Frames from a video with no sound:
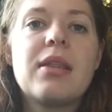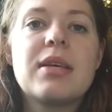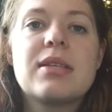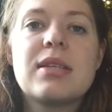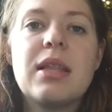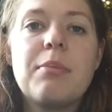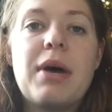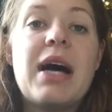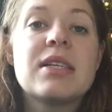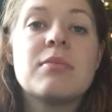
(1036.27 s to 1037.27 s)
this
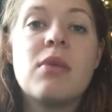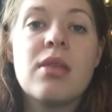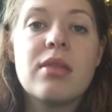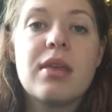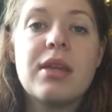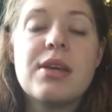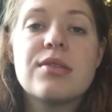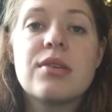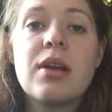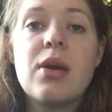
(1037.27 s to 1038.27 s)
past month, and
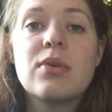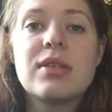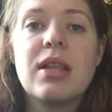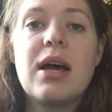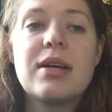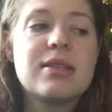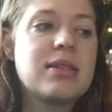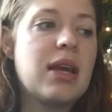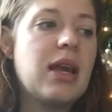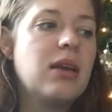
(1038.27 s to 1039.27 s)
yesterday was the last
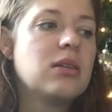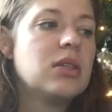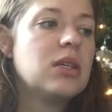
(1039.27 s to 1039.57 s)
day.